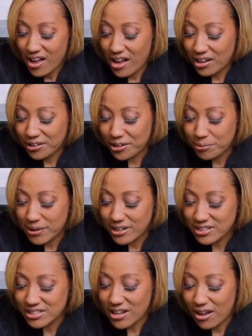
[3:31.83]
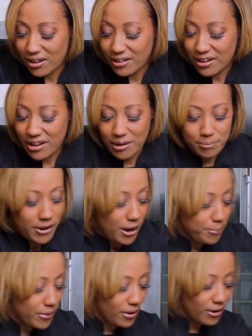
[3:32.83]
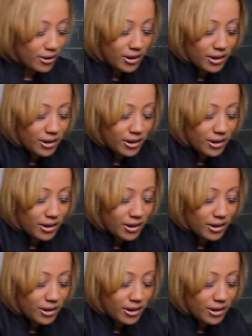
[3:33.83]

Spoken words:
a little bit of salt and pepper